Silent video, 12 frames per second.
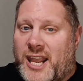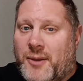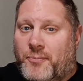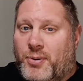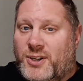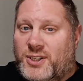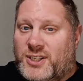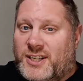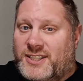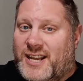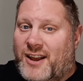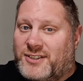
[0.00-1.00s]
It pushes
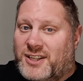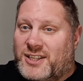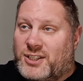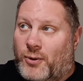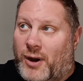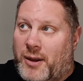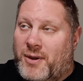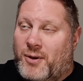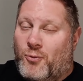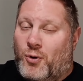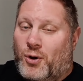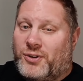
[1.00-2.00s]
us out to this great
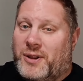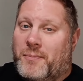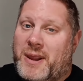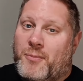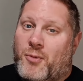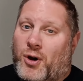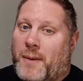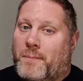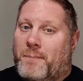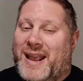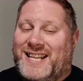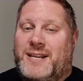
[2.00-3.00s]
big world to meet more
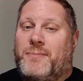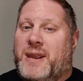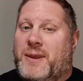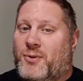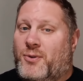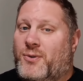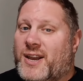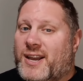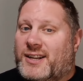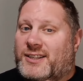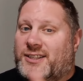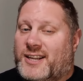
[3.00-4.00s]
amazing people
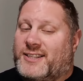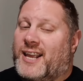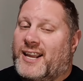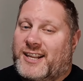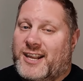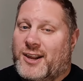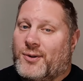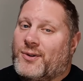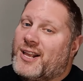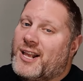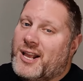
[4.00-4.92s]
just like you.